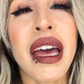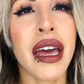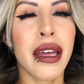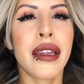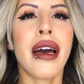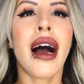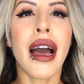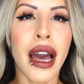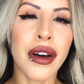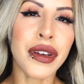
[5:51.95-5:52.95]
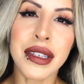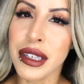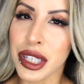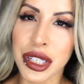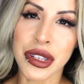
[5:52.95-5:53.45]
and I have
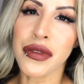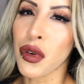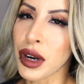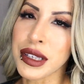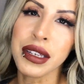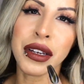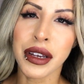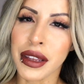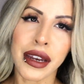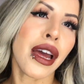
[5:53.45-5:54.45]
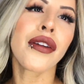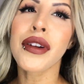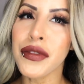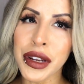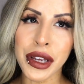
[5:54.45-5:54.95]
extensions, of course. I tell you that
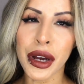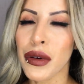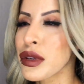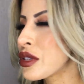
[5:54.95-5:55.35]
every video.